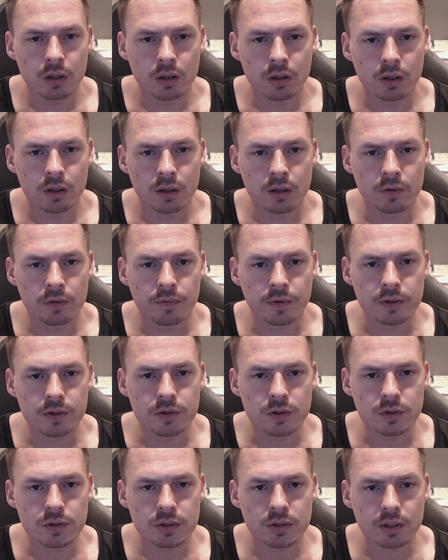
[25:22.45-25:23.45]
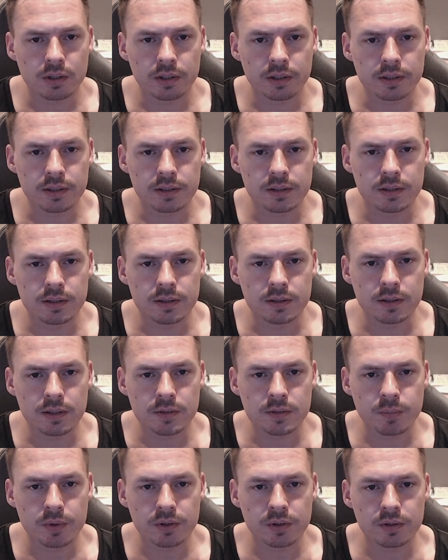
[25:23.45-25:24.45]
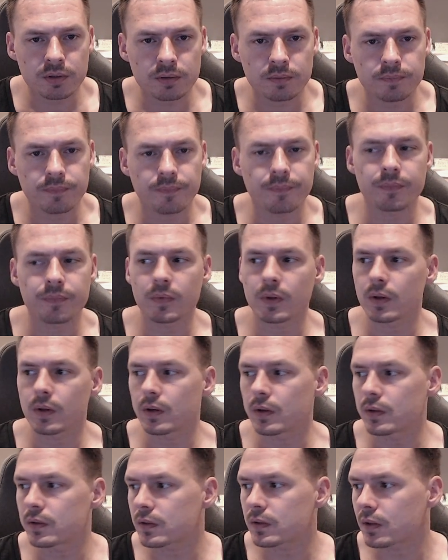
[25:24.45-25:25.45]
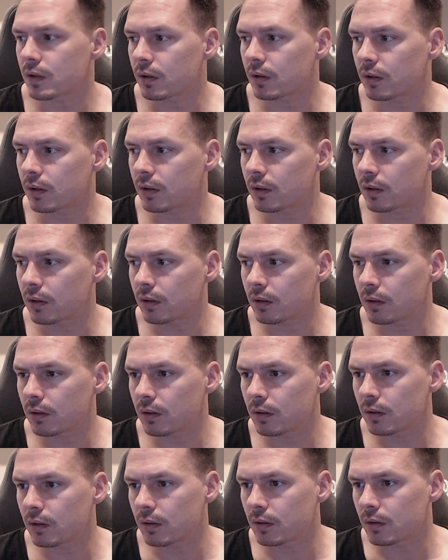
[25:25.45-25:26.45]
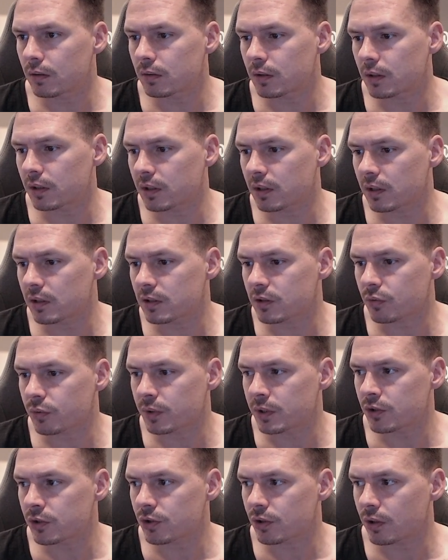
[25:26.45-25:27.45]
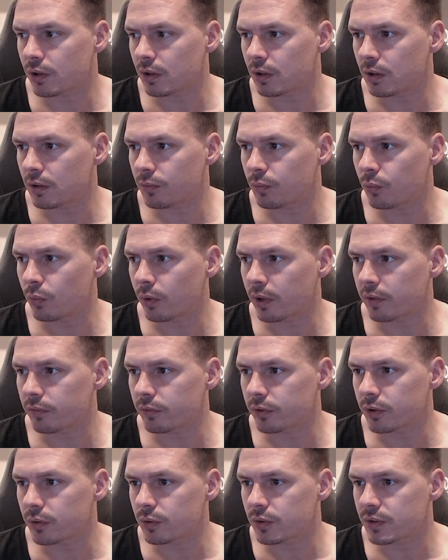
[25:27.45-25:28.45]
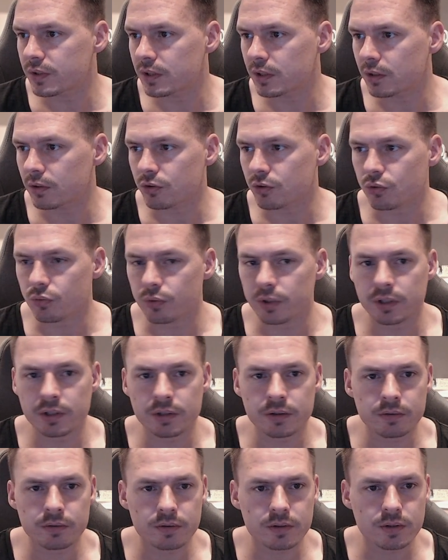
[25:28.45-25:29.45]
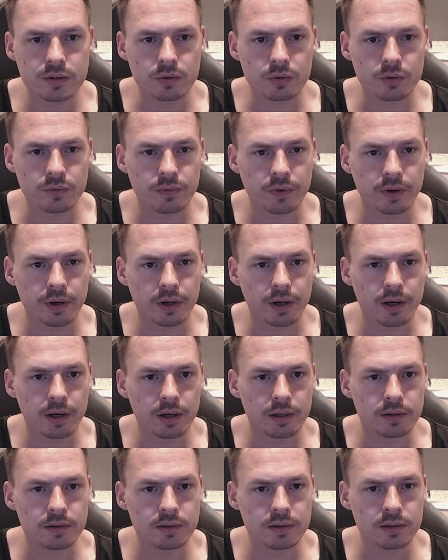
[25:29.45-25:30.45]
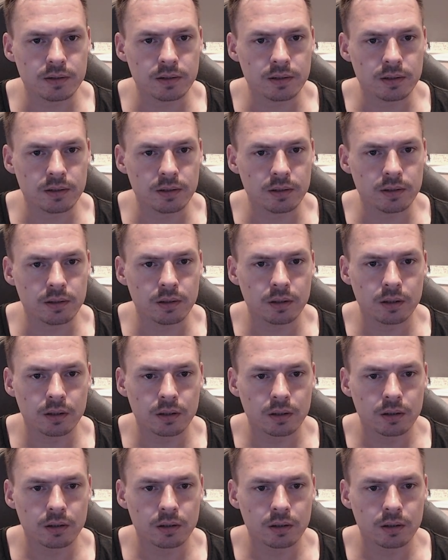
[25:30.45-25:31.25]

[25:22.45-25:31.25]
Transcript: If I just click this button, it's gonna take a screenshot of whatever you see on screen here. So if I add the